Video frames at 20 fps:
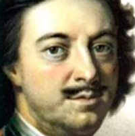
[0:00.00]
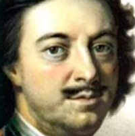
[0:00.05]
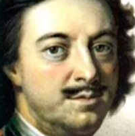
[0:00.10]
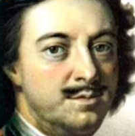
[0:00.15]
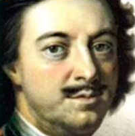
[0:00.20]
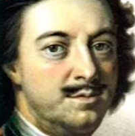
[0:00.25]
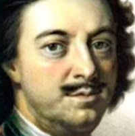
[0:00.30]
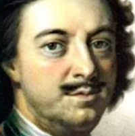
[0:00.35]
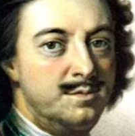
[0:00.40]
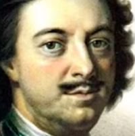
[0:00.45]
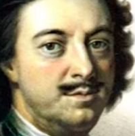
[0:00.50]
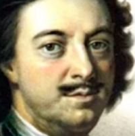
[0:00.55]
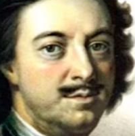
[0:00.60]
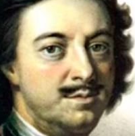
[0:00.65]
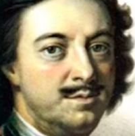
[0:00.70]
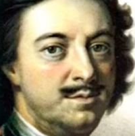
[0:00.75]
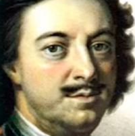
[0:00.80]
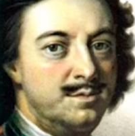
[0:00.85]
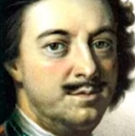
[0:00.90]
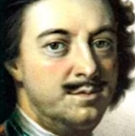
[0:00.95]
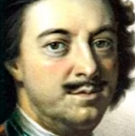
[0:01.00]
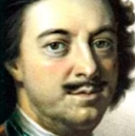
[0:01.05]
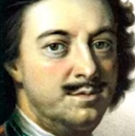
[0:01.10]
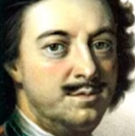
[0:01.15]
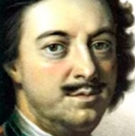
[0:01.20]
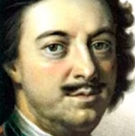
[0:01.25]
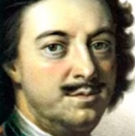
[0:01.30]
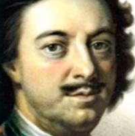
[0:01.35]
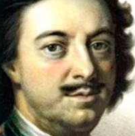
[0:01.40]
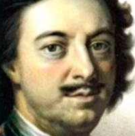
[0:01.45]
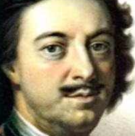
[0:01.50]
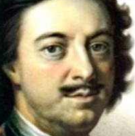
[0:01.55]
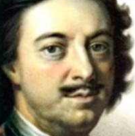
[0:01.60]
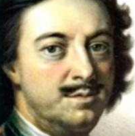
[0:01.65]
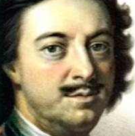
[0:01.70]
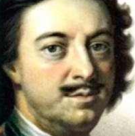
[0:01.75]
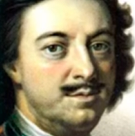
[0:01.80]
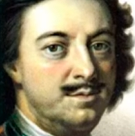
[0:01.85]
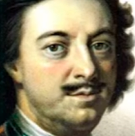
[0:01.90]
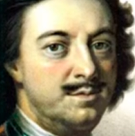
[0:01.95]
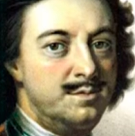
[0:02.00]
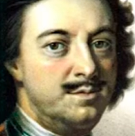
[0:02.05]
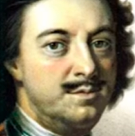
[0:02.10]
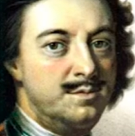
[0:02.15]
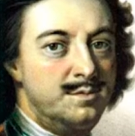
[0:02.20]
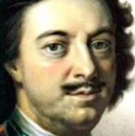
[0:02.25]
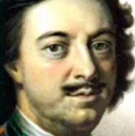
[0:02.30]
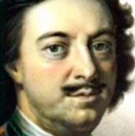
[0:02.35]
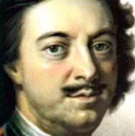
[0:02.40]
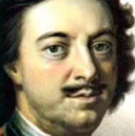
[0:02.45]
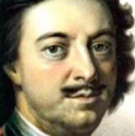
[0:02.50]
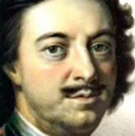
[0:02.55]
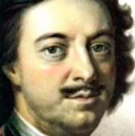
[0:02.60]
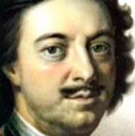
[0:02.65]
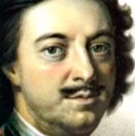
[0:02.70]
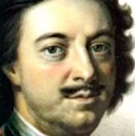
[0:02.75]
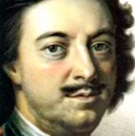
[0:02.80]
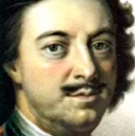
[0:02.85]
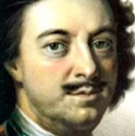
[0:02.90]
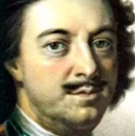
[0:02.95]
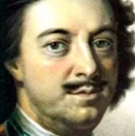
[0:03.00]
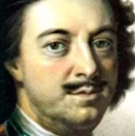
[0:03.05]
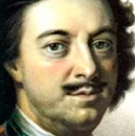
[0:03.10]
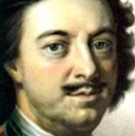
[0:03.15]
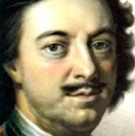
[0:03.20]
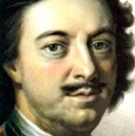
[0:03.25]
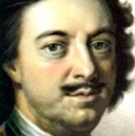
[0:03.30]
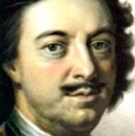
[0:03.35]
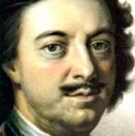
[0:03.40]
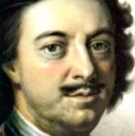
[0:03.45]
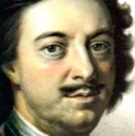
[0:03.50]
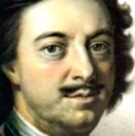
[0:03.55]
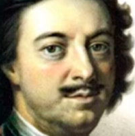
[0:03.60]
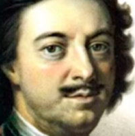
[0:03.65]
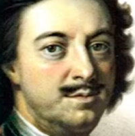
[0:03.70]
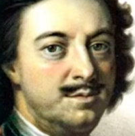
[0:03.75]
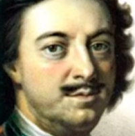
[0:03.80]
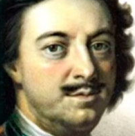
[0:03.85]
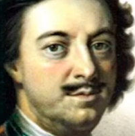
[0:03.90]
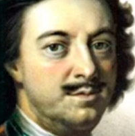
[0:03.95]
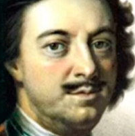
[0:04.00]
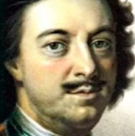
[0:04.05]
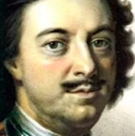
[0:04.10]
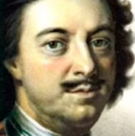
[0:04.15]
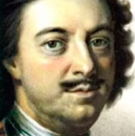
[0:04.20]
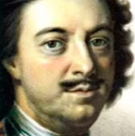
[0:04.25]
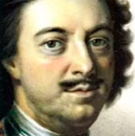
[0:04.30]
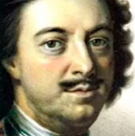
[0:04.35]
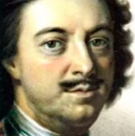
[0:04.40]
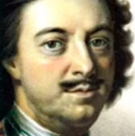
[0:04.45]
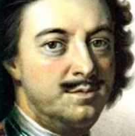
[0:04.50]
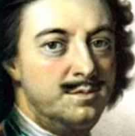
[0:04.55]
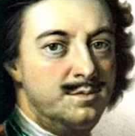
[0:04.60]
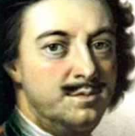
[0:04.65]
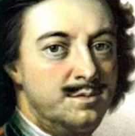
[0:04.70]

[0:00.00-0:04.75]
(not speaking)